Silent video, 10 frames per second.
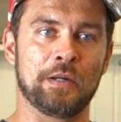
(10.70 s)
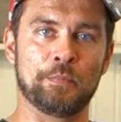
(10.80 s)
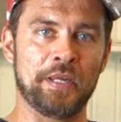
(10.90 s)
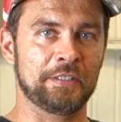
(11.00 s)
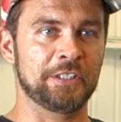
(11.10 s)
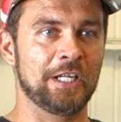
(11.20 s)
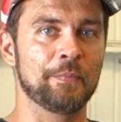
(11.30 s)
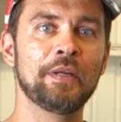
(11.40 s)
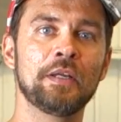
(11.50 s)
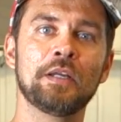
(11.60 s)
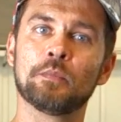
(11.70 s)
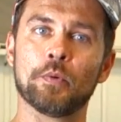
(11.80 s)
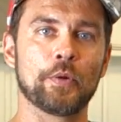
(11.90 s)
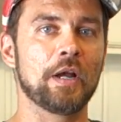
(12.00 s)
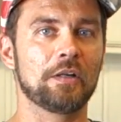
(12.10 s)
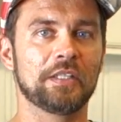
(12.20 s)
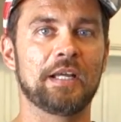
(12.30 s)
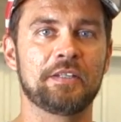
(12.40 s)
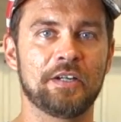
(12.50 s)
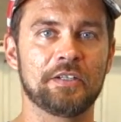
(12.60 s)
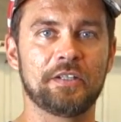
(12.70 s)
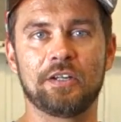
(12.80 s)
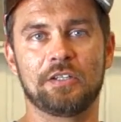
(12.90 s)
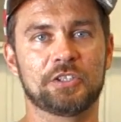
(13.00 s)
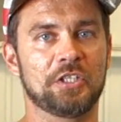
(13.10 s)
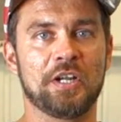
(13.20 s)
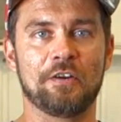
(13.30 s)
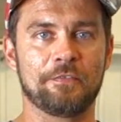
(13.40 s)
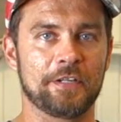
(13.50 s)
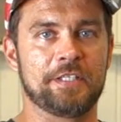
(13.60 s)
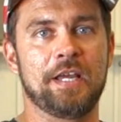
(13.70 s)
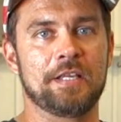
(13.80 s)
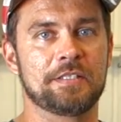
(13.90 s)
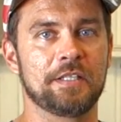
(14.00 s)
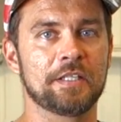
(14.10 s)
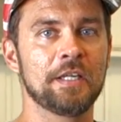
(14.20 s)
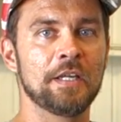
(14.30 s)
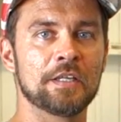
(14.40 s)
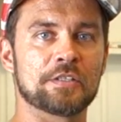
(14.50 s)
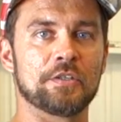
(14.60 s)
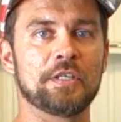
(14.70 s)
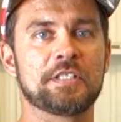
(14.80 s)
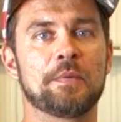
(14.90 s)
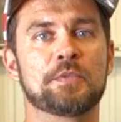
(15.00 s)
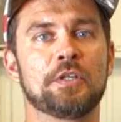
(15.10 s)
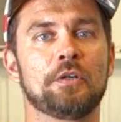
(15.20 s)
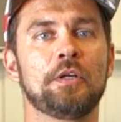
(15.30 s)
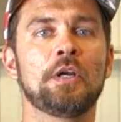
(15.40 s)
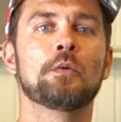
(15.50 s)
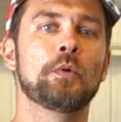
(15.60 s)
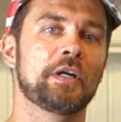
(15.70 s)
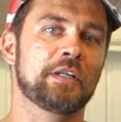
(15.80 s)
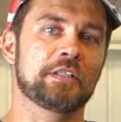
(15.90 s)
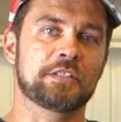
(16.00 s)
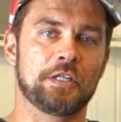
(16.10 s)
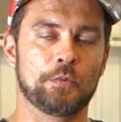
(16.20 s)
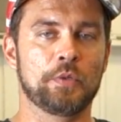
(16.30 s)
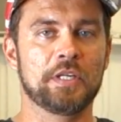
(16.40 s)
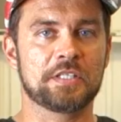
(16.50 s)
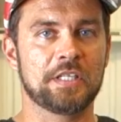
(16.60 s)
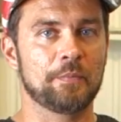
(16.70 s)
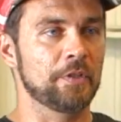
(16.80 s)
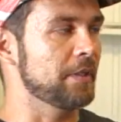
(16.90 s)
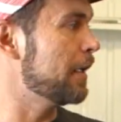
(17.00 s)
paint job, but we got all that done. It all turned out fantastic. So this episode we are going to start reassembling